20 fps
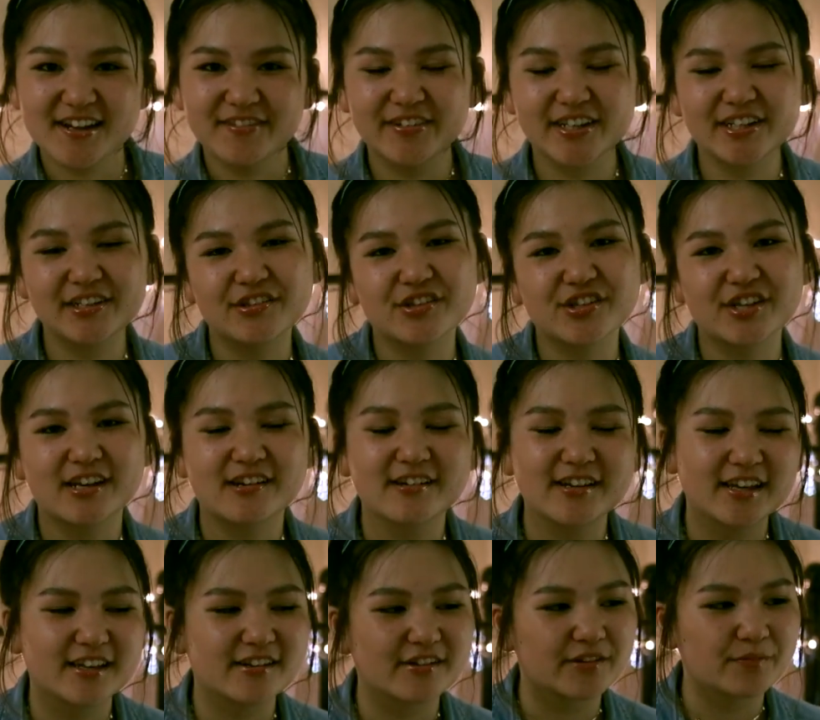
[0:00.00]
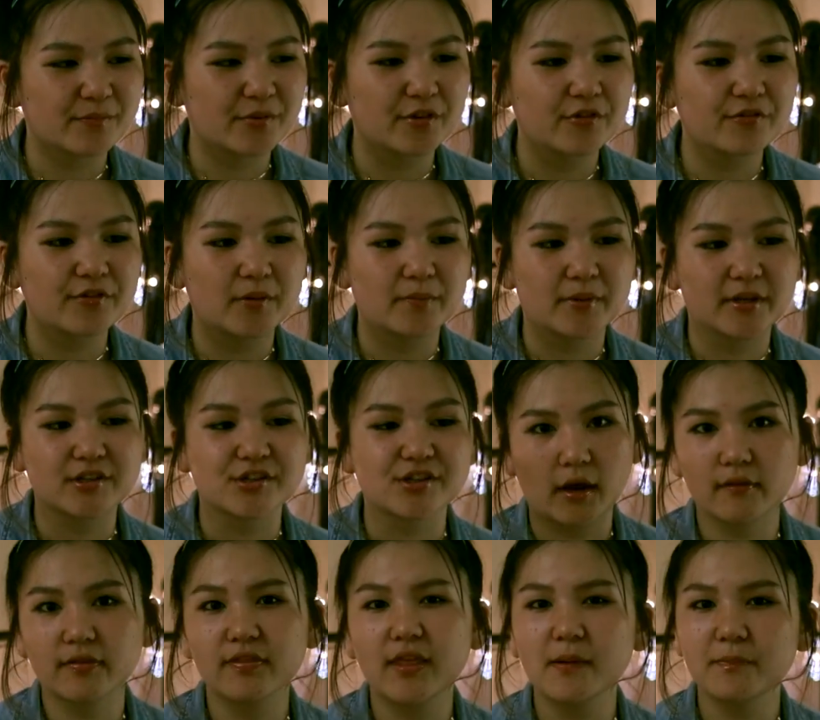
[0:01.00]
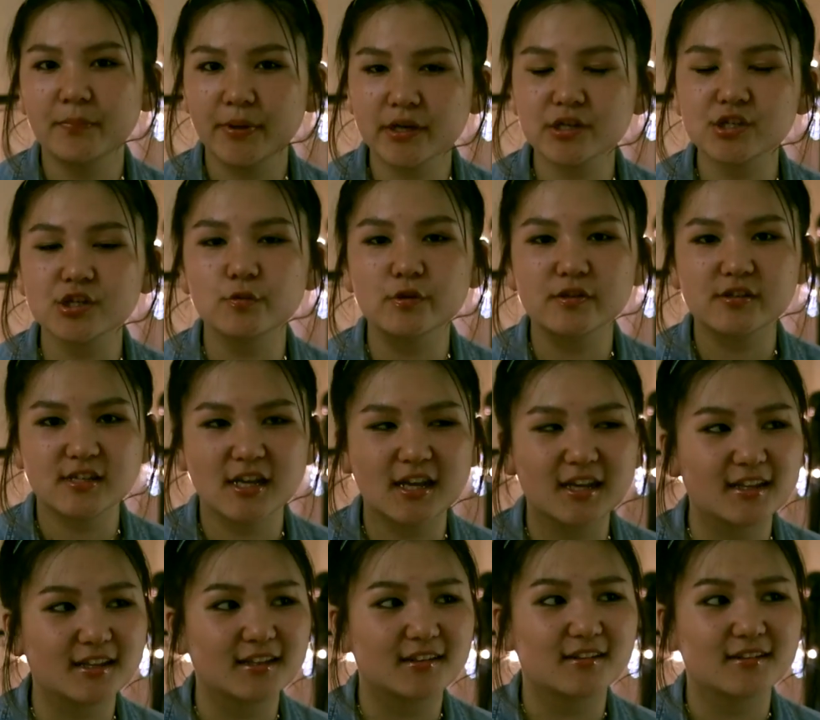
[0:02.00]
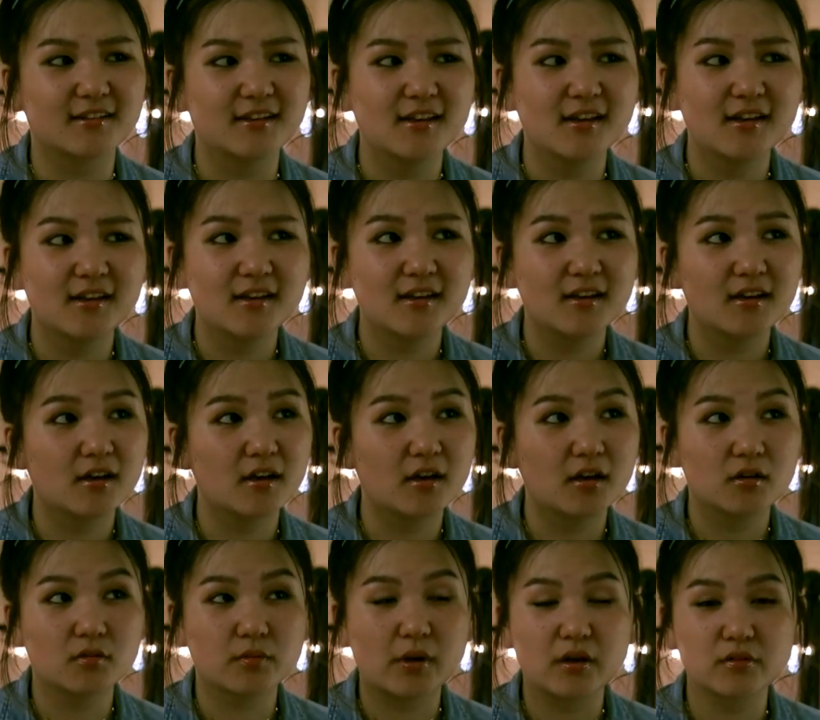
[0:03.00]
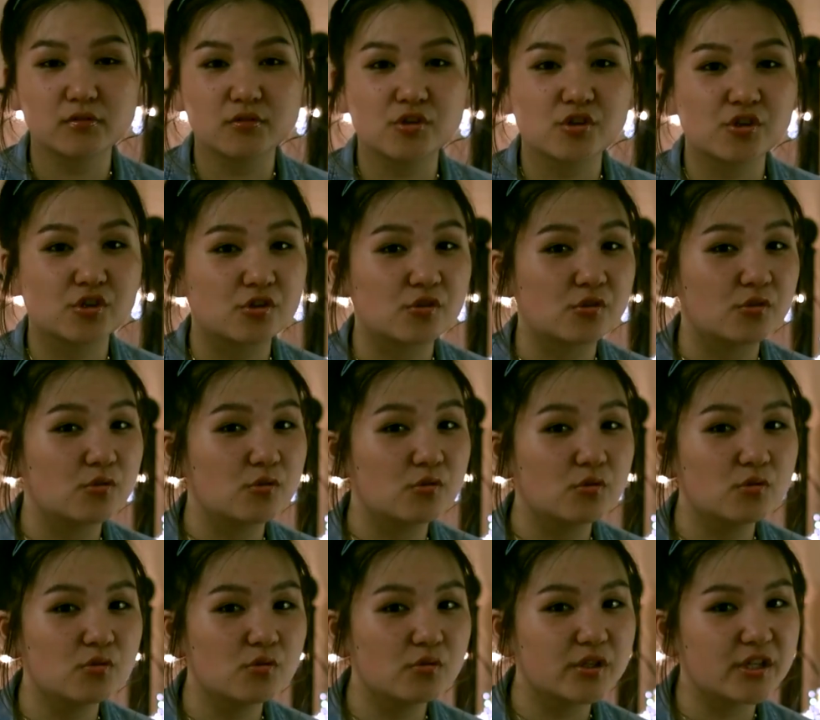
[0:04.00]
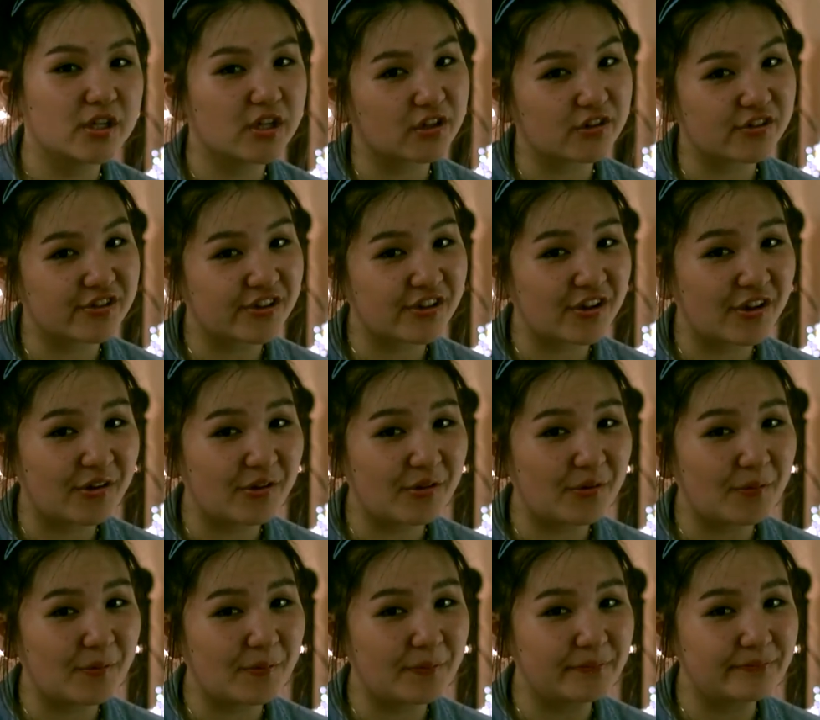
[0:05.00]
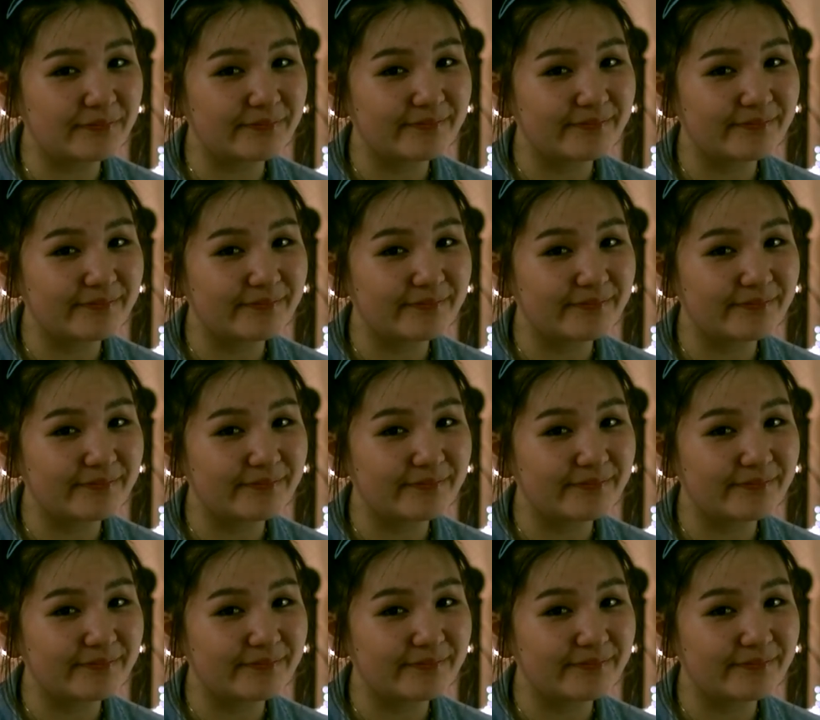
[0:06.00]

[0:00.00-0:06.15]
My new channel header and profile picture. That picture was taken around 2 years ago.